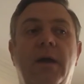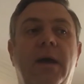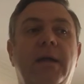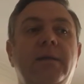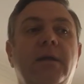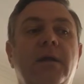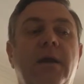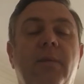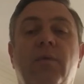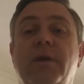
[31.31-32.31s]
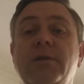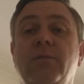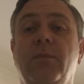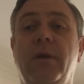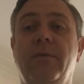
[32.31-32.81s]
and in
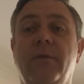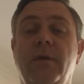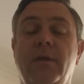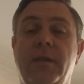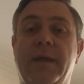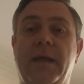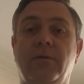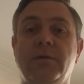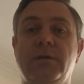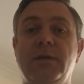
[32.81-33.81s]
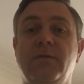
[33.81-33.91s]
collaboration with the accountancy